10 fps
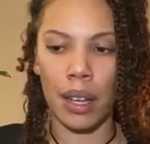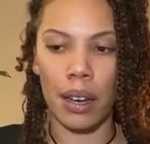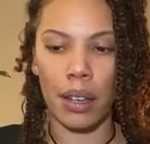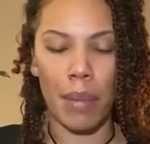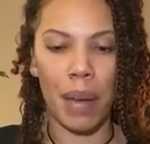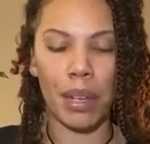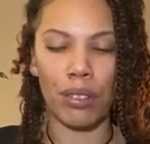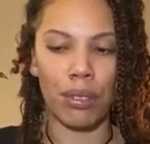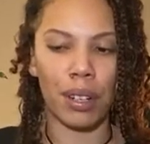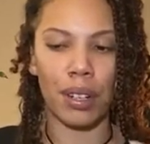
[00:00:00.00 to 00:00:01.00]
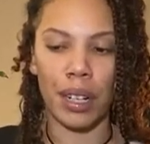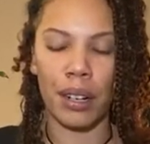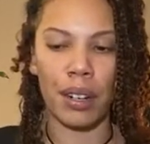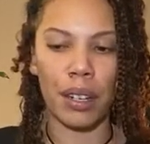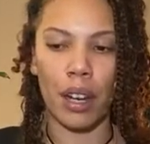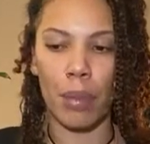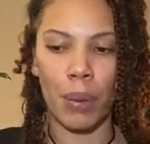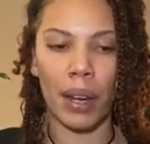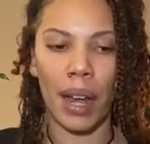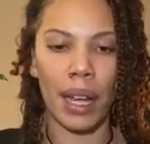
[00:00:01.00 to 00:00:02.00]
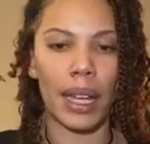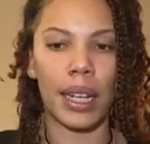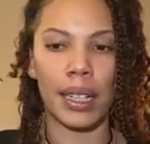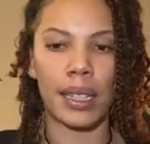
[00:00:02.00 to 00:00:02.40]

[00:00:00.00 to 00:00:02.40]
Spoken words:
You might be triggered here and there. But what I get is